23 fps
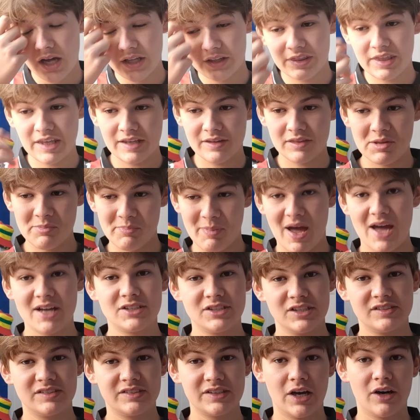think the badge
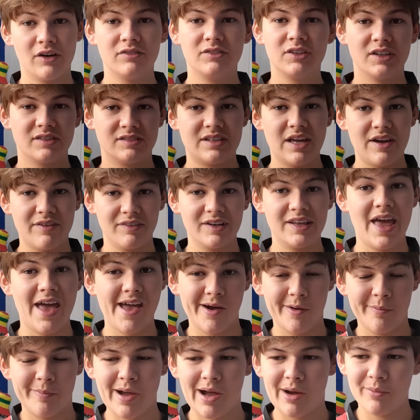itself does definitely
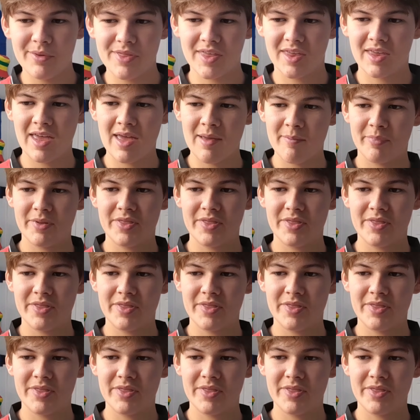help out with the kit,